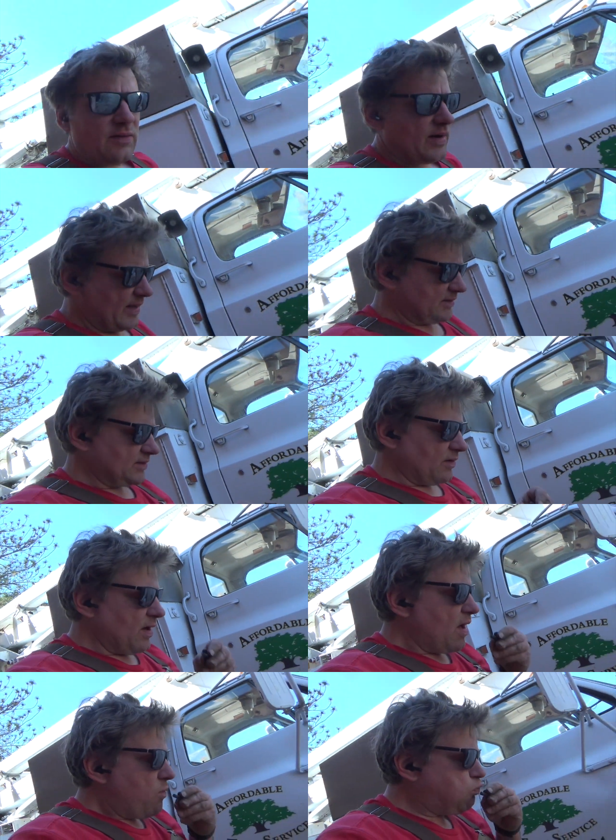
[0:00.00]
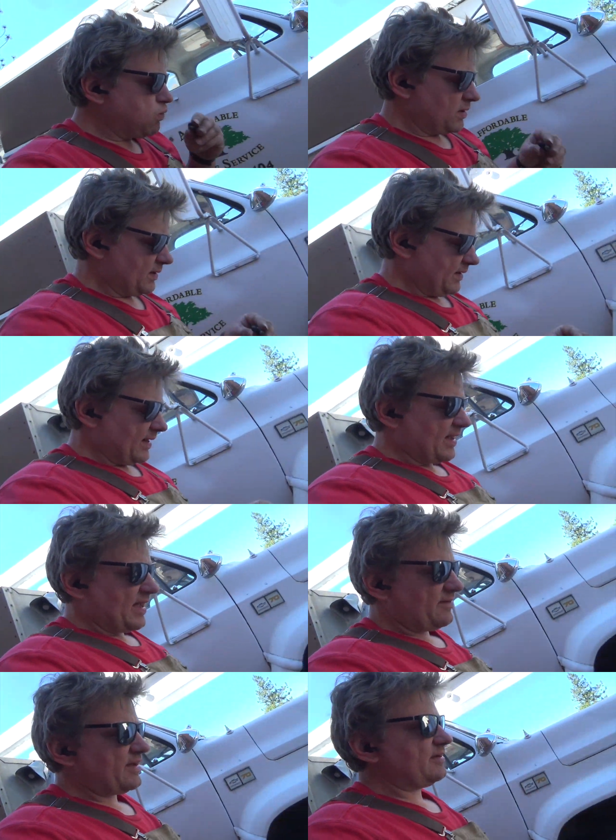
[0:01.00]
right, so I
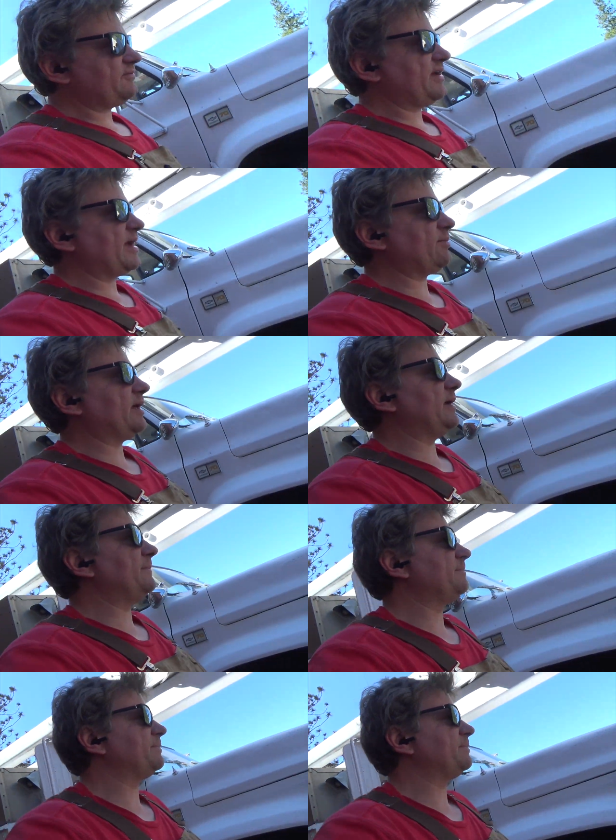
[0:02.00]
have had family